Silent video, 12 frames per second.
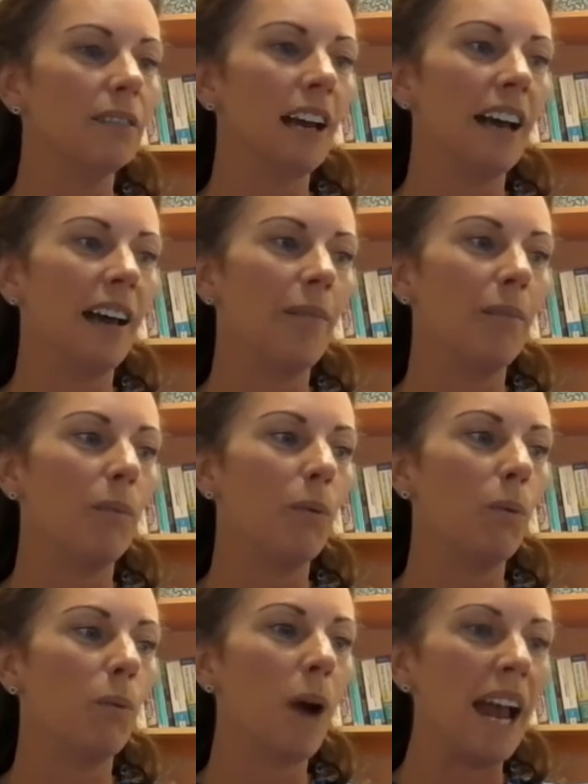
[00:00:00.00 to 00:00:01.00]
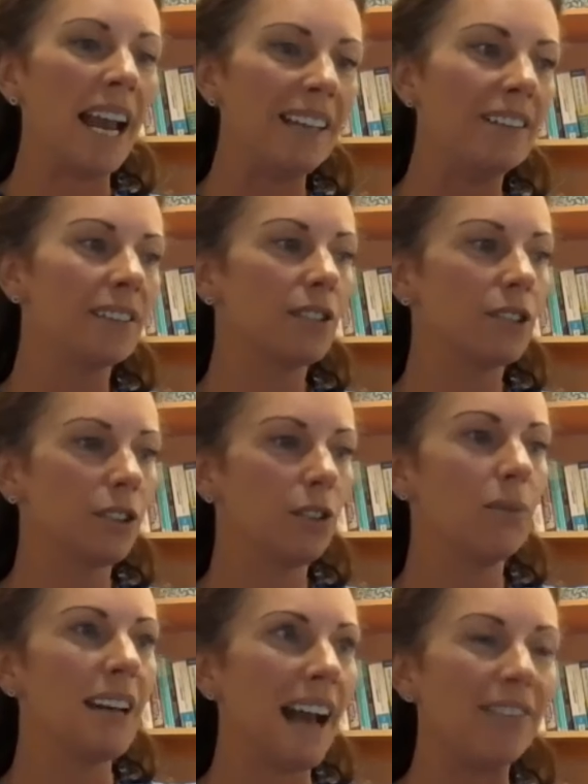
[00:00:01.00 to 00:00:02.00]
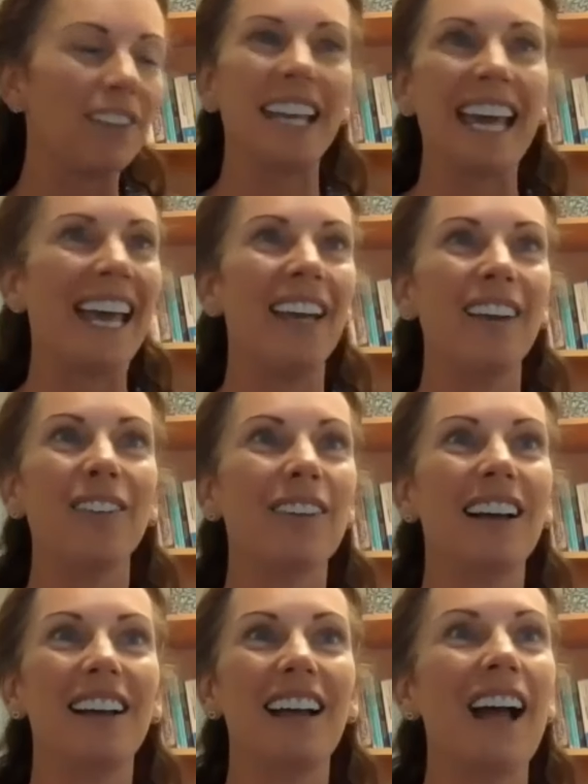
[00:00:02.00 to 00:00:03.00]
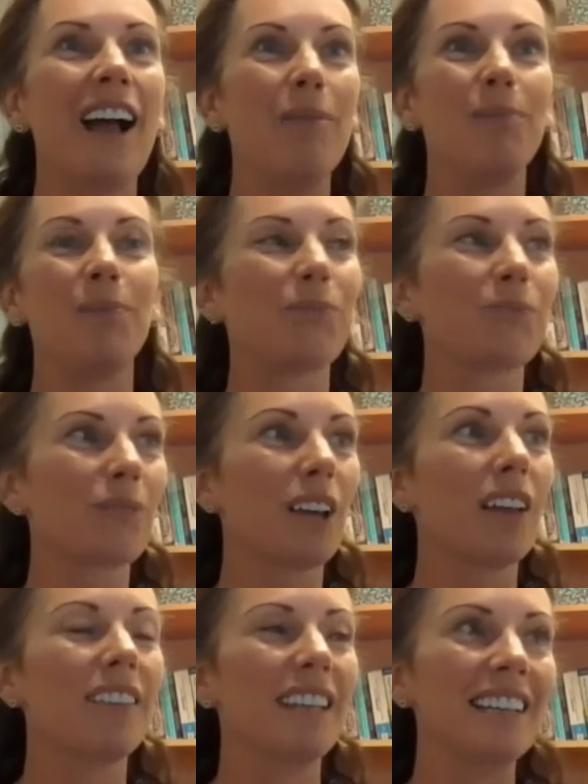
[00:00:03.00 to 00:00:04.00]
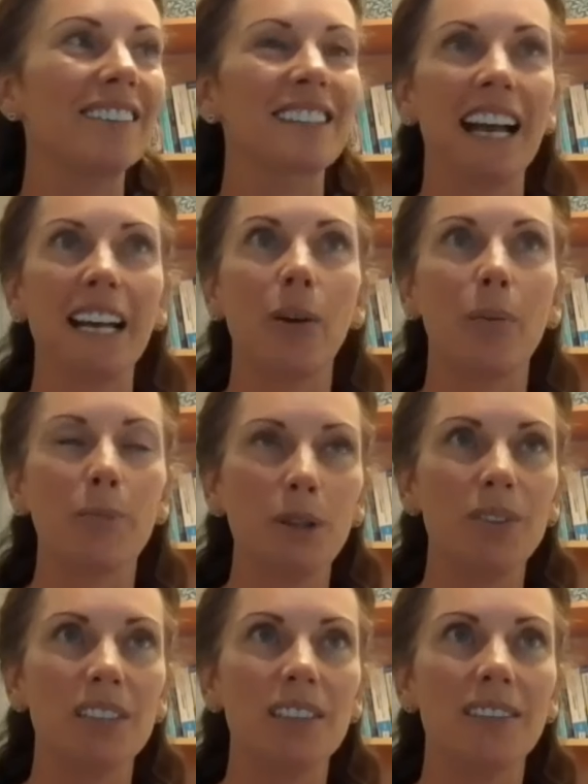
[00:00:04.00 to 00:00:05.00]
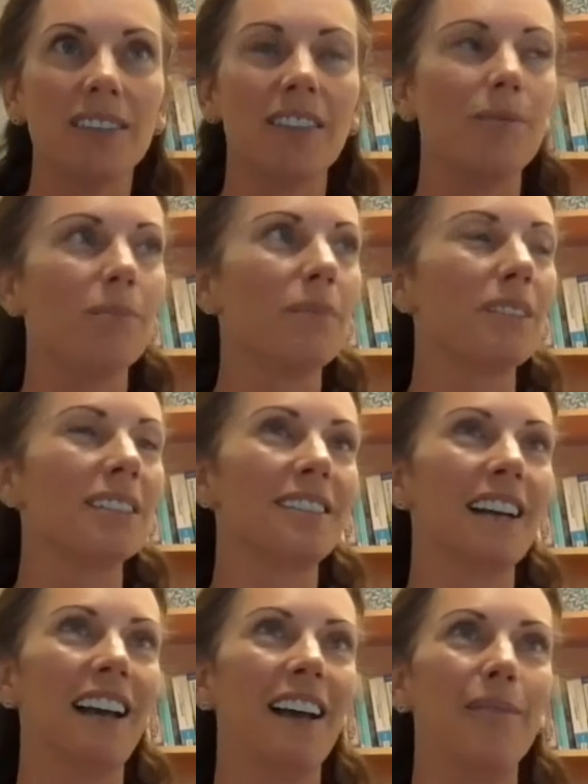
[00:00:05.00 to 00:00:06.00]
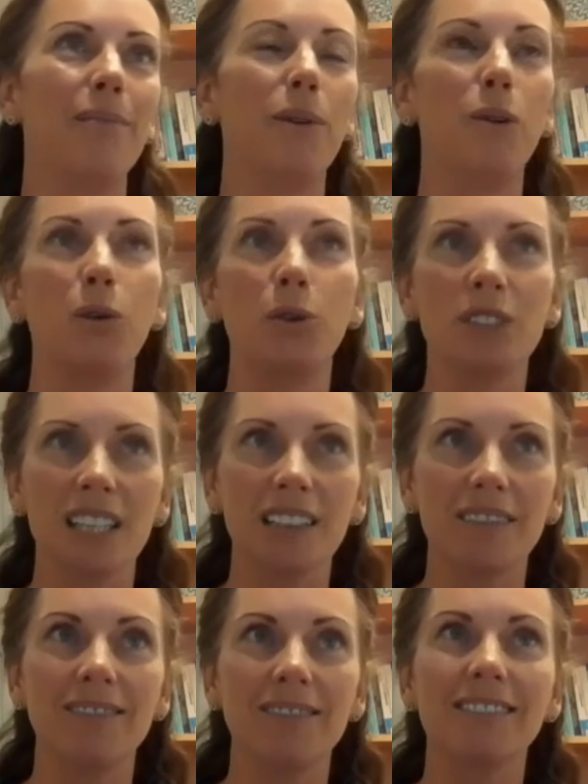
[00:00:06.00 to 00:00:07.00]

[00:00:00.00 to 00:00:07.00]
ways to navigate things like computer systems, audit,